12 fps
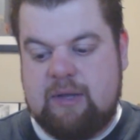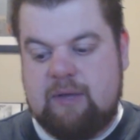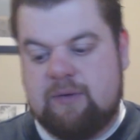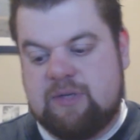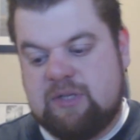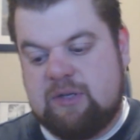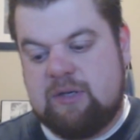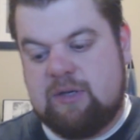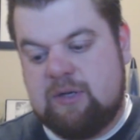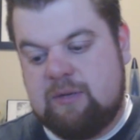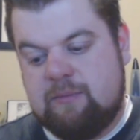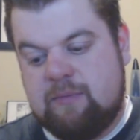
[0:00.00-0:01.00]
there
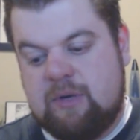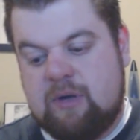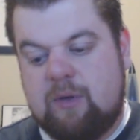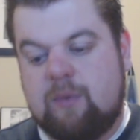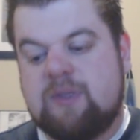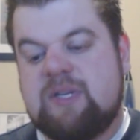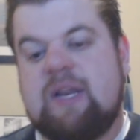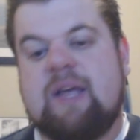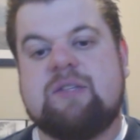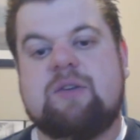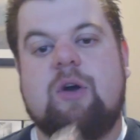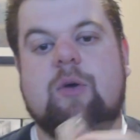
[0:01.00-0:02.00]
weren't any
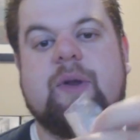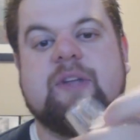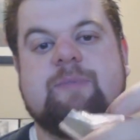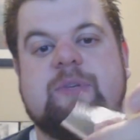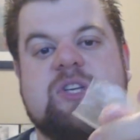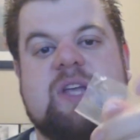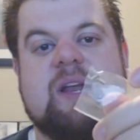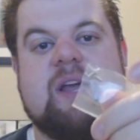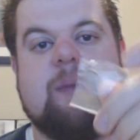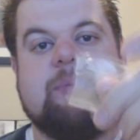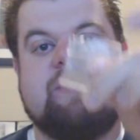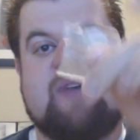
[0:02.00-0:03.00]
extra O-rings, but you get a
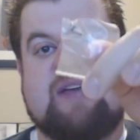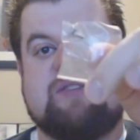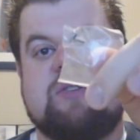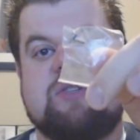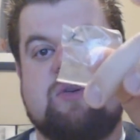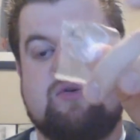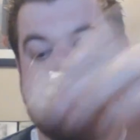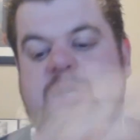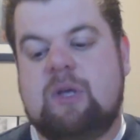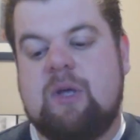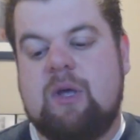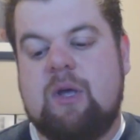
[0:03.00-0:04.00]
couple of extra screws.